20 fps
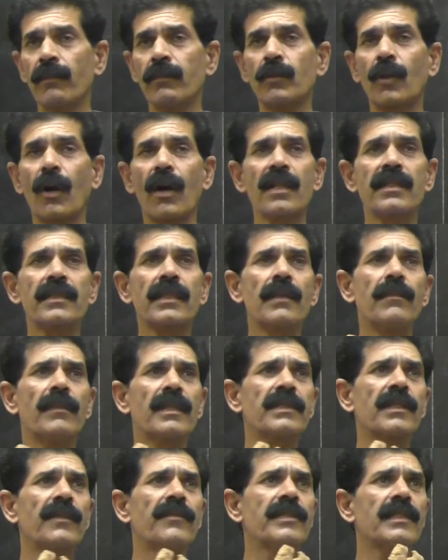dorsal
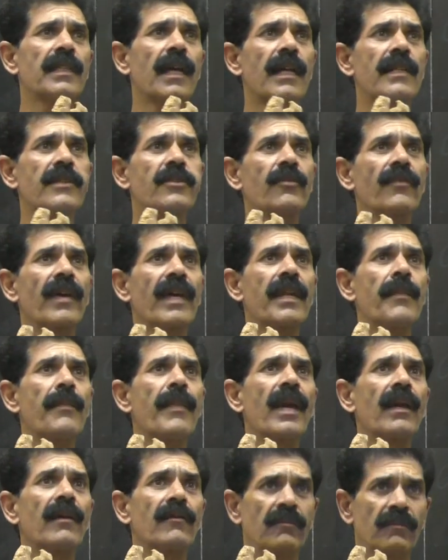muscle which is also very
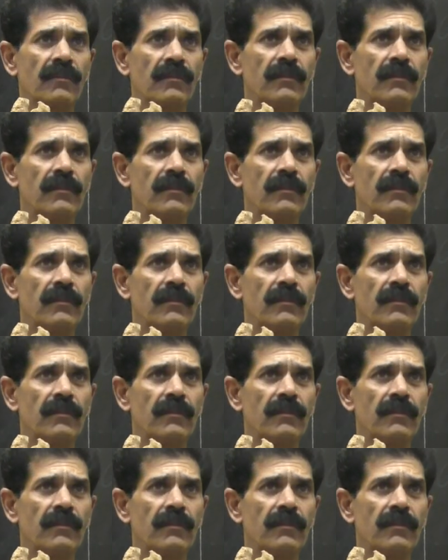big.